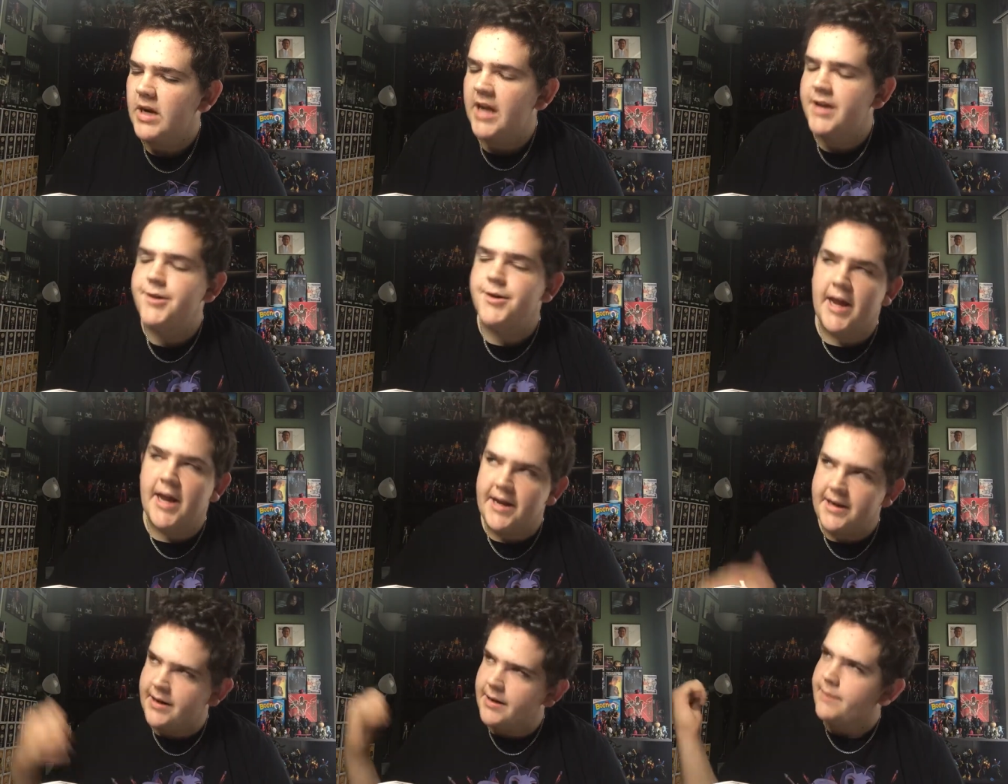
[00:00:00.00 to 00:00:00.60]
I,
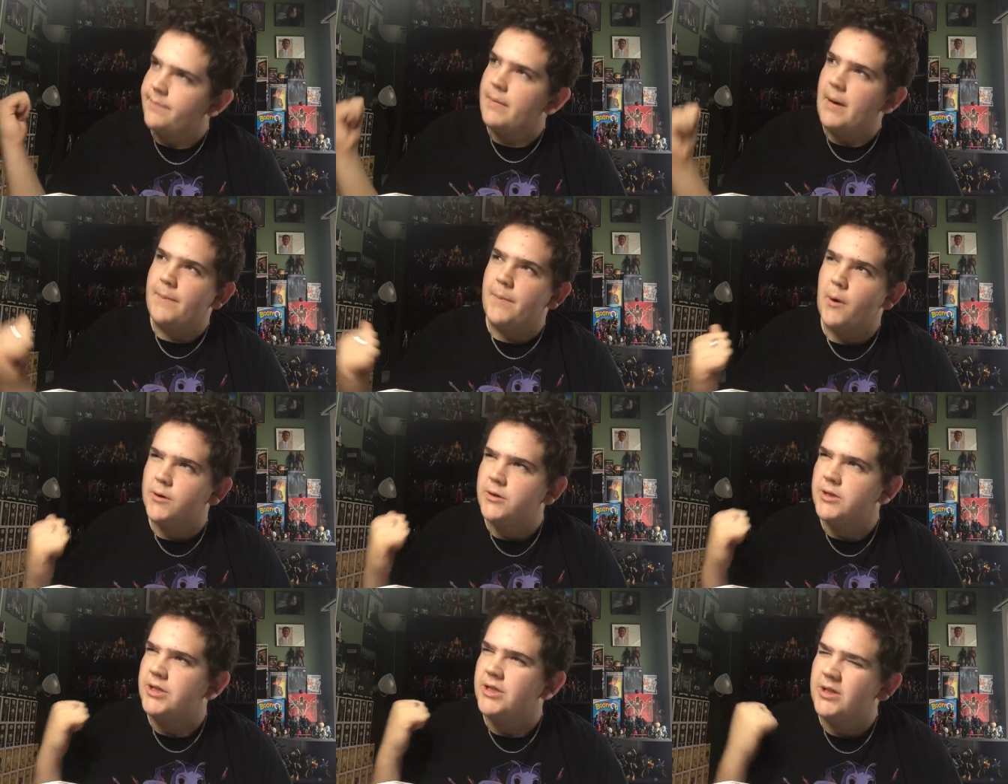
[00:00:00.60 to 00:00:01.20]
I, did. I
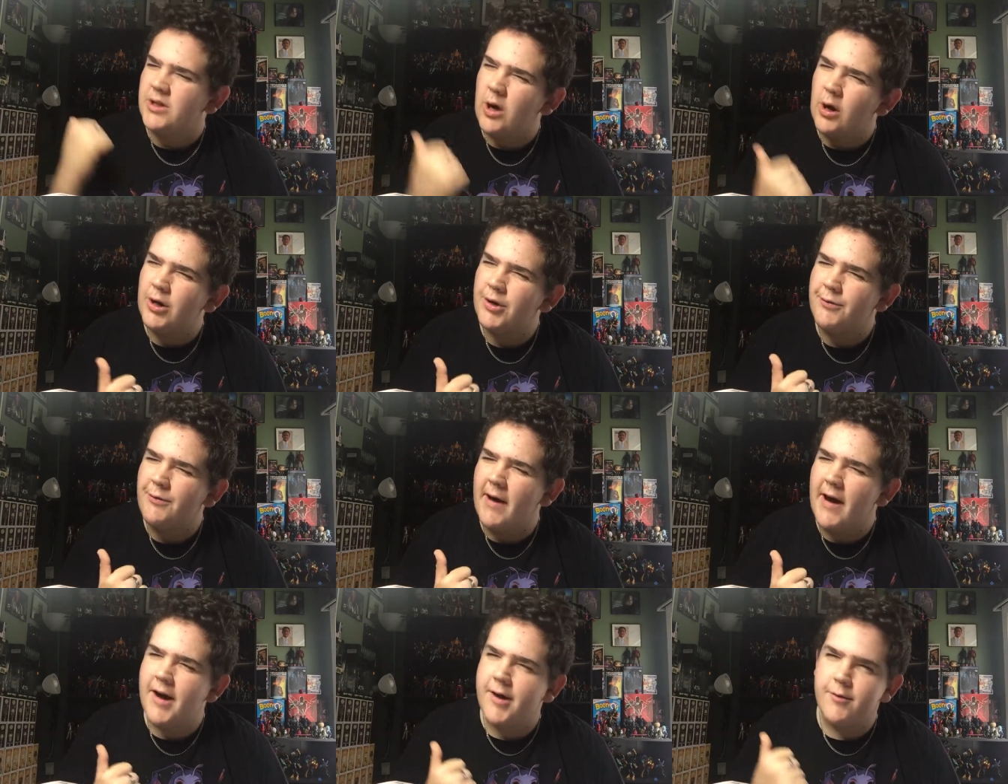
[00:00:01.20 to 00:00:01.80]
posted a
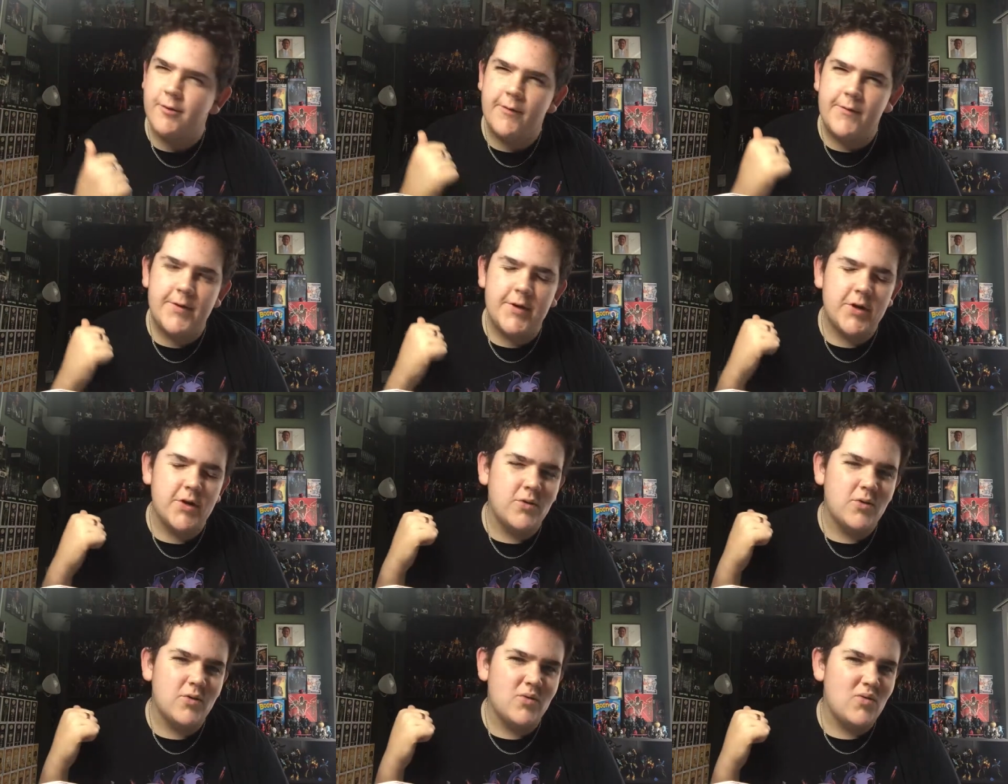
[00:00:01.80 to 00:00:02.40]
Ghost Rider
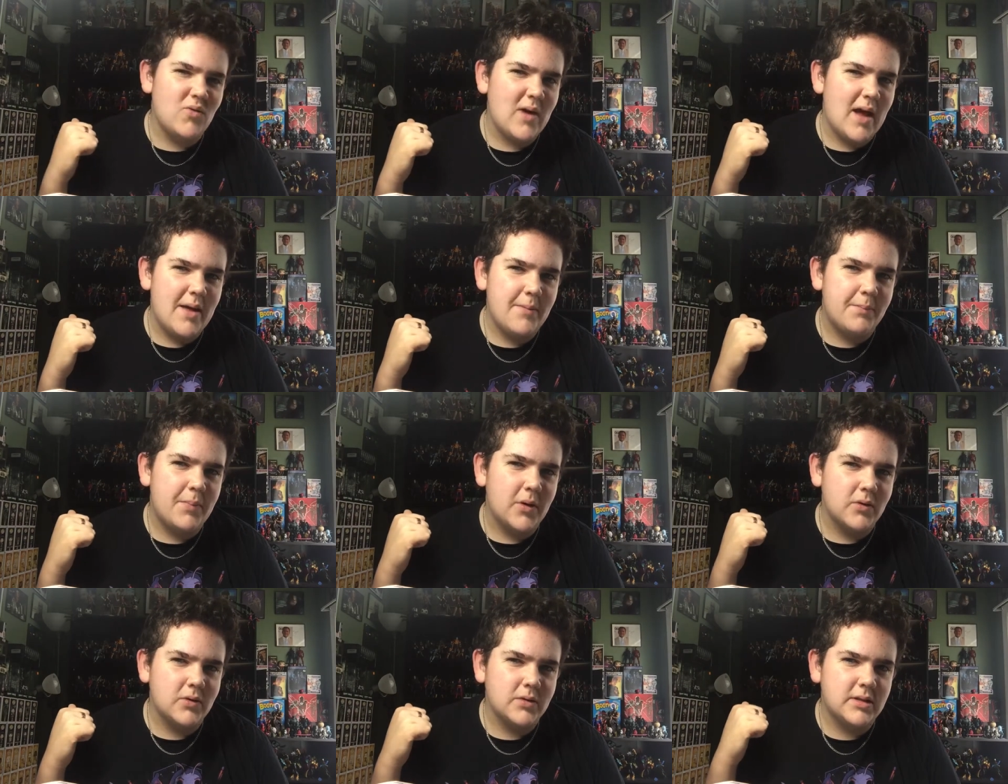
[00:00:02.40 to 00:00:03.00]
review. I
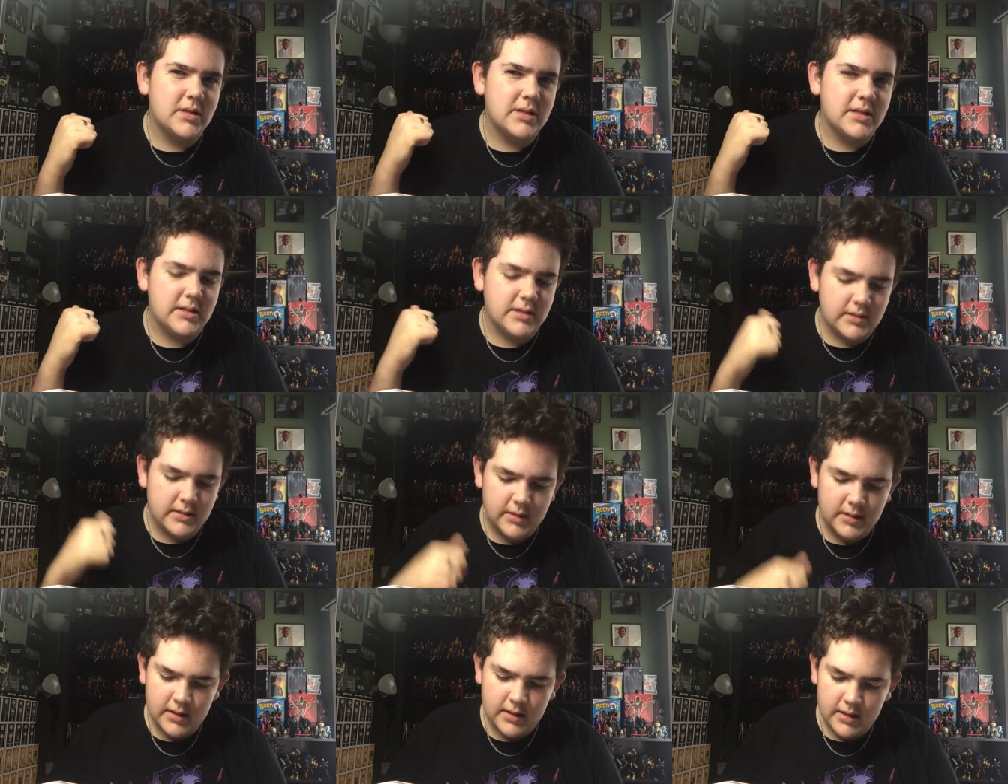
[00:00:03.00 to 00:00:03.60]
posted.